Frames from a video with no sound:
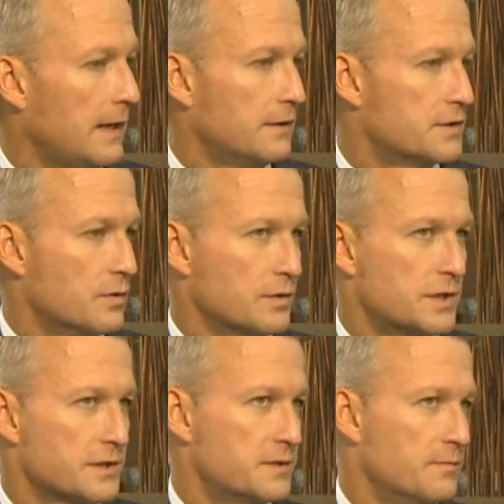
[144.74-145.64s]
and it's not
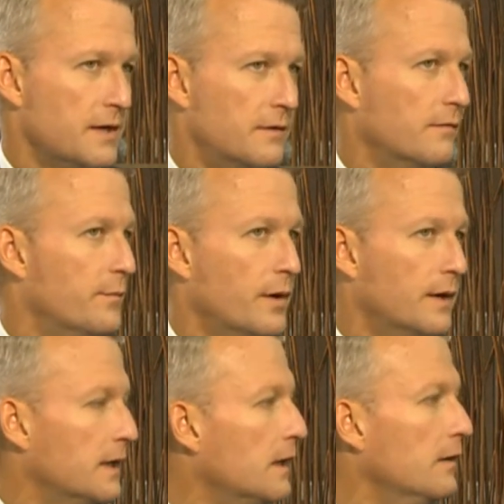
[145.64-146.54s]
just a matter of
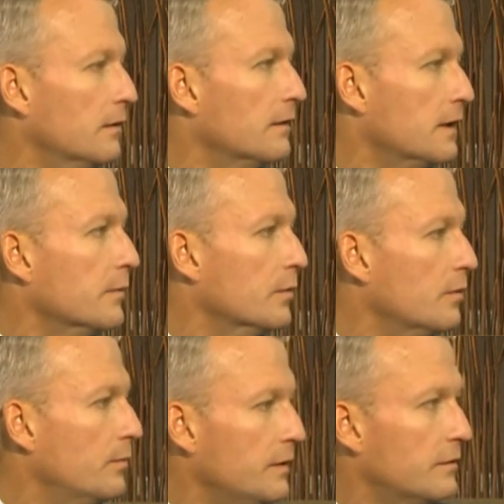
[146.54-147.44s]
buying yield
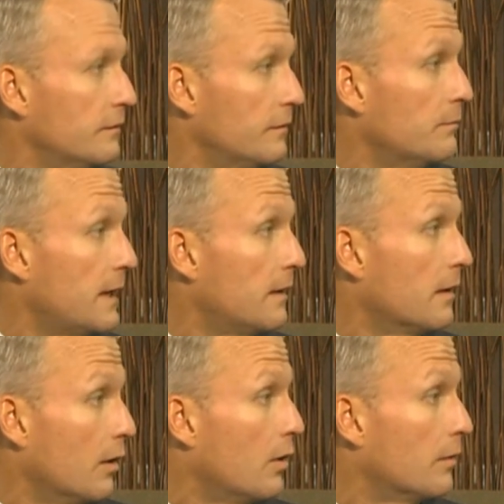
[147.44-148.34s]
anymore, because it's
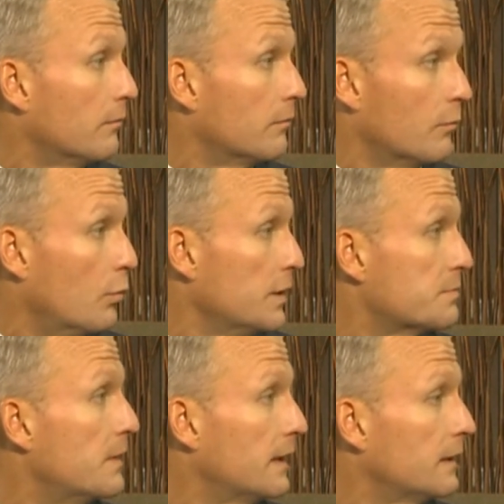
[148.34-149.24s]
mattered a lot
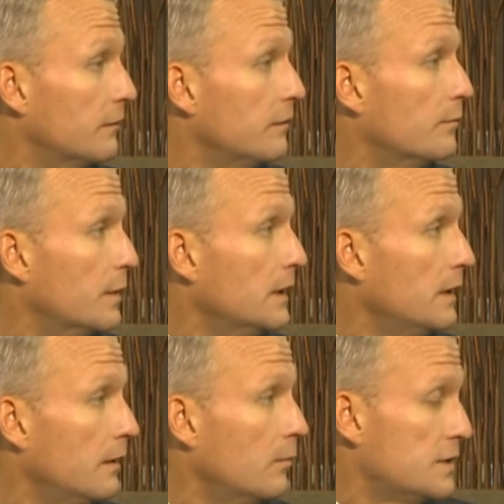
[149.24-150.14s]
which markets you've been
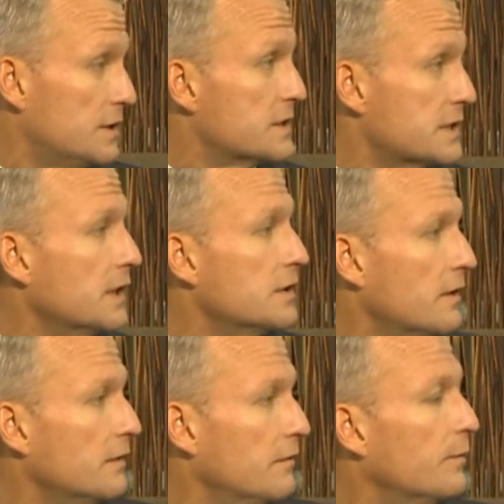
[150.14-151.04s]
in and which exchange
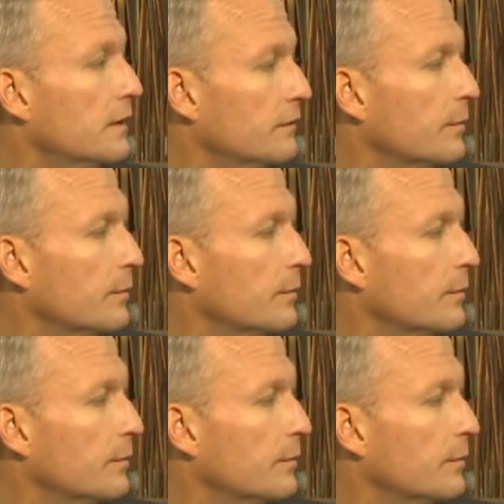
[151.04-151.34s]
rates you've been